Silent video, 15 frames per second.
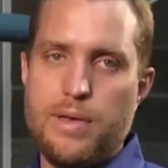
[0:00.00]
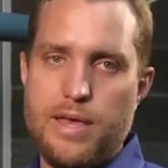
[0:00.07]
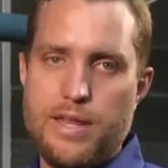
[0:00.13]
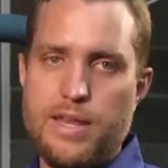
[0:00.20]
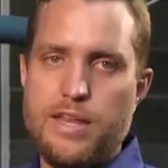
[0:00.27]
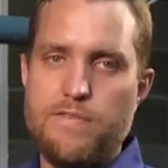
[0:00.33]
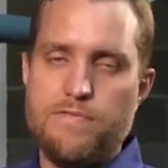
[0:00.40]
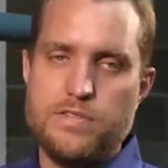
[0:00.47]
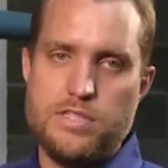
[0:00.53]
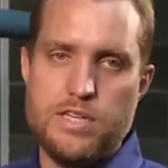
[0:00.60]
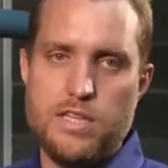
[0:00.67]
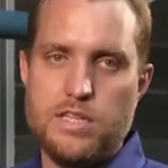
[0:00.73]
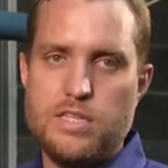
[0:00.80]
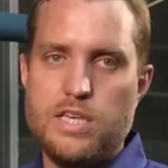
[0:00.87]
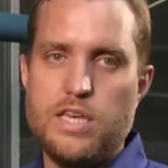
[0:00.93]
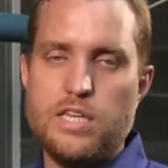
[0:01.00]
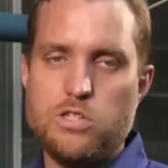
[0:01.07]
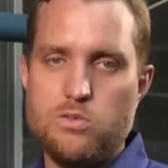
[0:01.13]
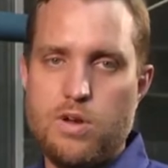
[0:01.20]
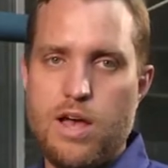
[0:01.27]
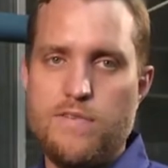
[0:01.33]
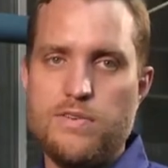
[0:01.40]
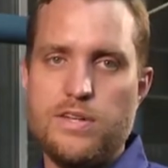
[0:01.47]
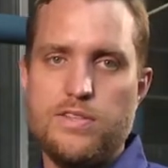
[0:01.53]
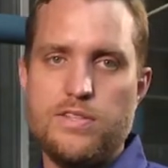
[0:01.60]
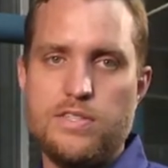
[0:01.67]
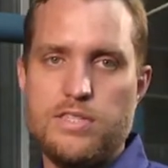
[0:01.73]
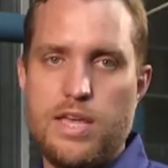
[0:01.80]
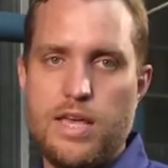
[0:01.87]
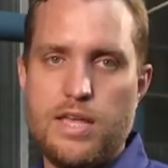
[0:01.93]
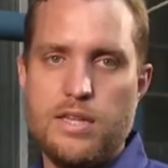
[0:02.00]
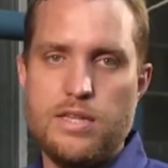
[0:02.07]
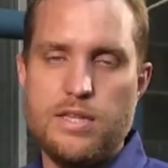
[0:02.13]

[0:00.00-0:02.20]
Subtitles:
at any facility and travel in the state.